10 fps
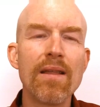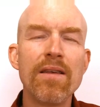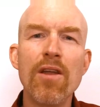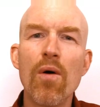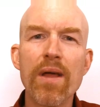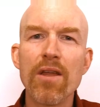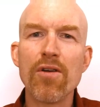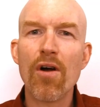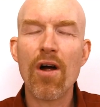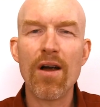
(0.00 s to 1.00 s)
knowing in
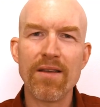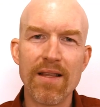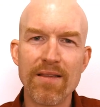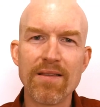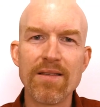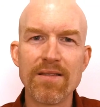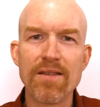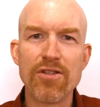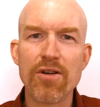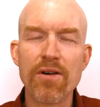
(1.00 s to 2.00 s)
your heart that this is
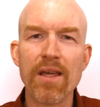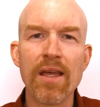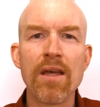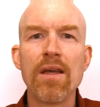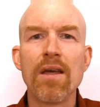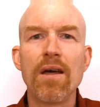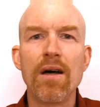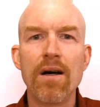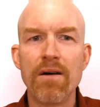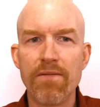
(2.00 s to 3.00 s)
a journey
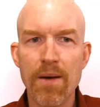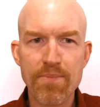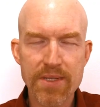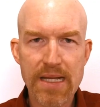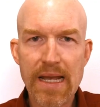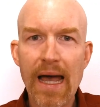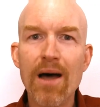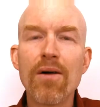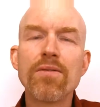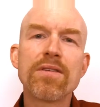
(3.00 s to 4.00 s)
of ups and
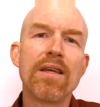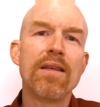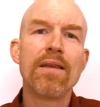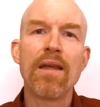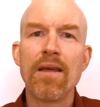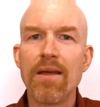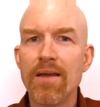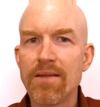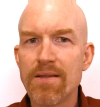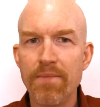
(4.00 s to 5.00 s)
downs, and
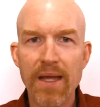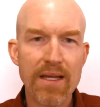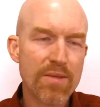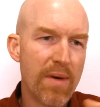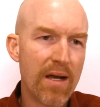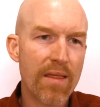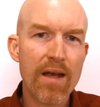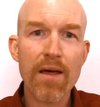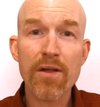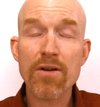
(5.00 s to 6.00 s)
some days better
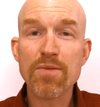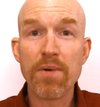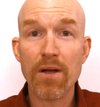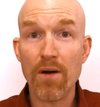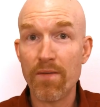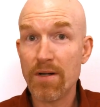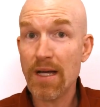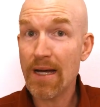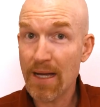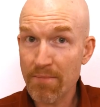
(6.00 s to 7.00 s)
than others, but over
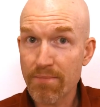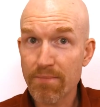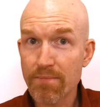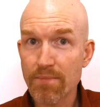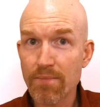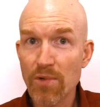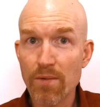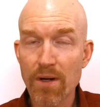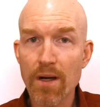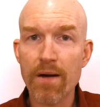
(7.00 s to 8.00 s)
time you
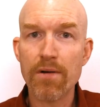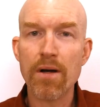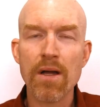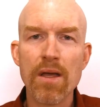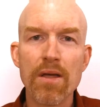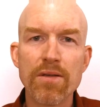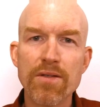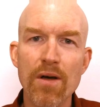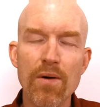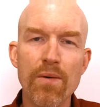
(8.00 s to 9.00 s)
recover.
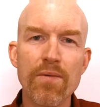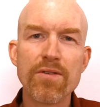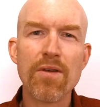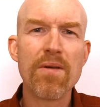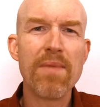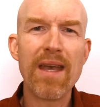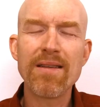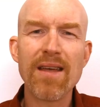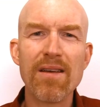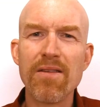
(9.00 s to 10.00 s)
So the
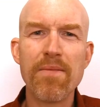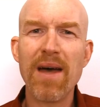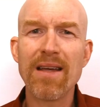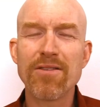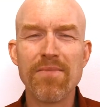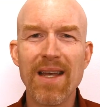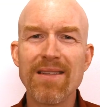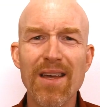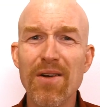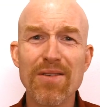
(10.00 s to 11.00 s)
meditator, the master
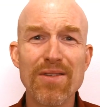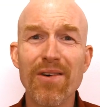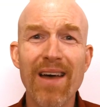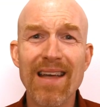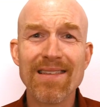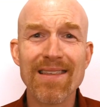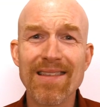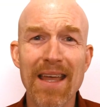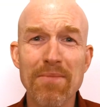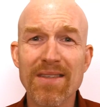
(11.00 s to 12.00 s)
meditator, still has the
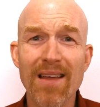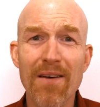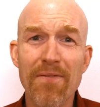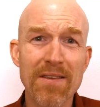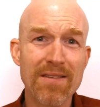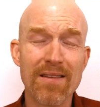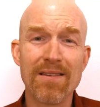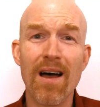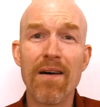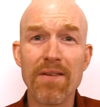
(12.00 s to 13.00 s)
same stuff as the
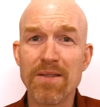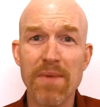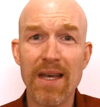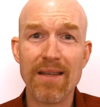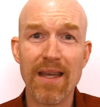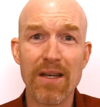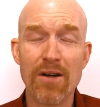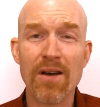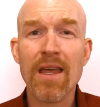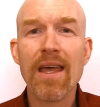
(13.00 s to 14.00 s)
novice
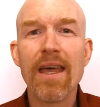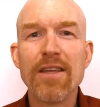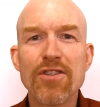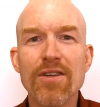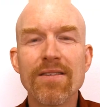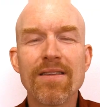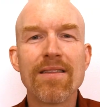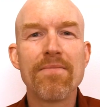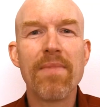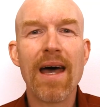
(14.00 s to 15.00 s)
meditator. It's just
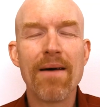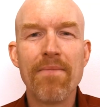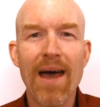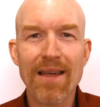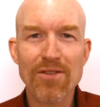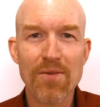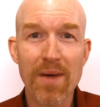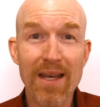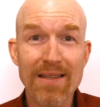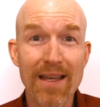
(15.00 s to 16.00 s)
that the master
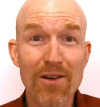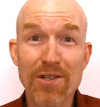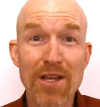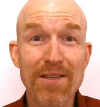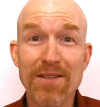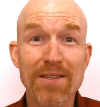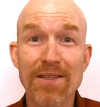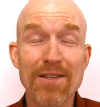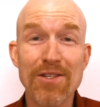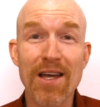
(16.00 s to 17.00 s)
meditator
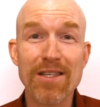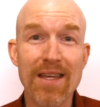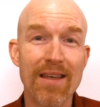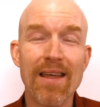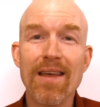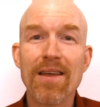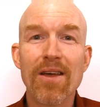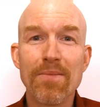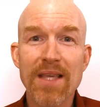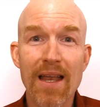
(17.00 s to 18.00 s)
doesn't judge it.
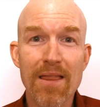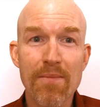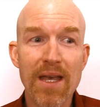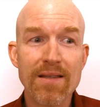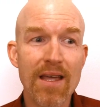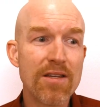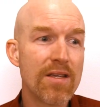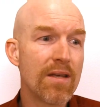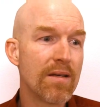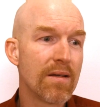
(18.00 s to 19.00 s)
Comes out of the
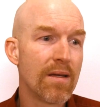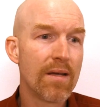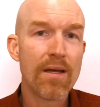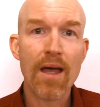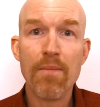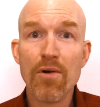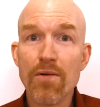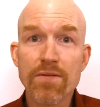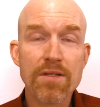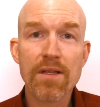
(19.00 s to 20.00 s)
meditation and
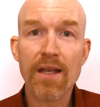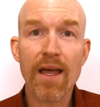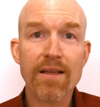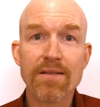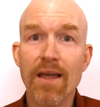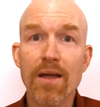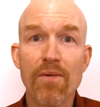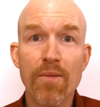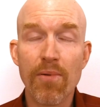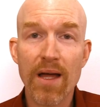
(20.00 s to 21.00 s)
moves to the next thing
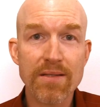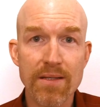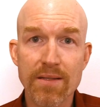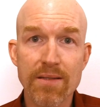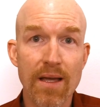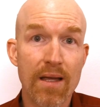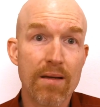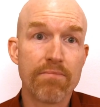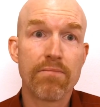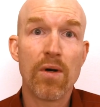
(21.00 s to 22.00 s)
with presence.
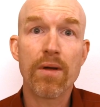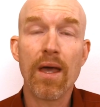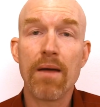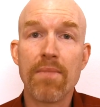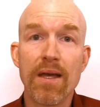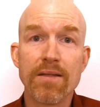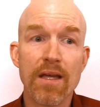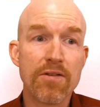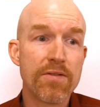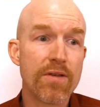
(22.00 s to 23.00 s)
Like, okay,
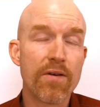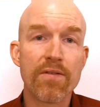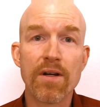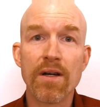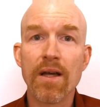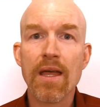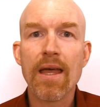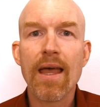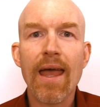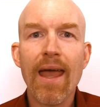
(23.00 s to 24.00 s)
meditation's over,
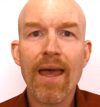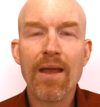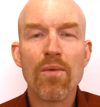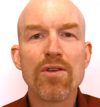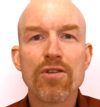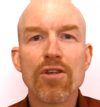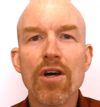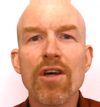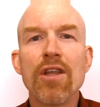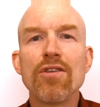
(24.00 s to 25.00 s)
and it was
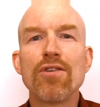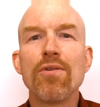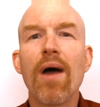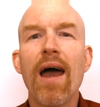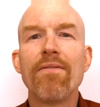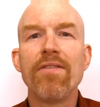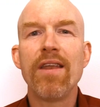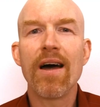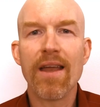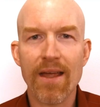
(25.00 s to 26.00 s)
good to have
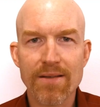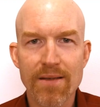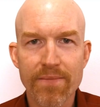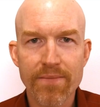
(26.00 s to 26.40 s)
done it.